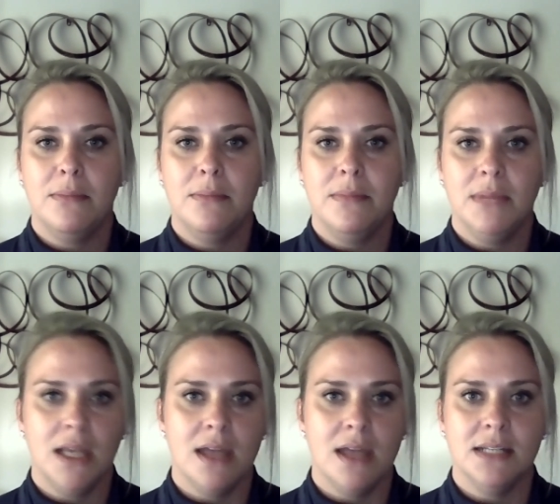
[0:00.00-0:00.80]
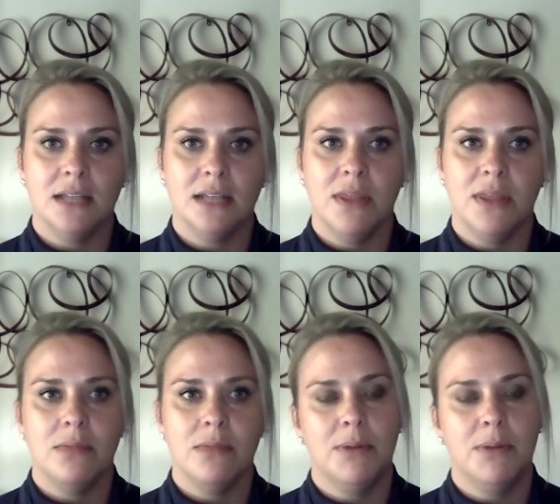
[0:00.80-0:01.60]
in contact with.
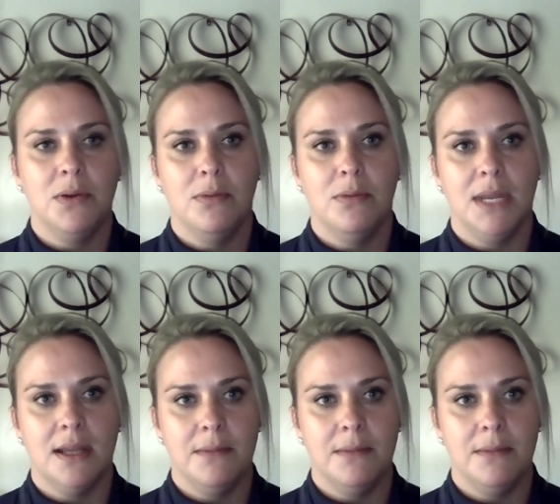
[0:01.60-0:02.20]
What about you, Amanda?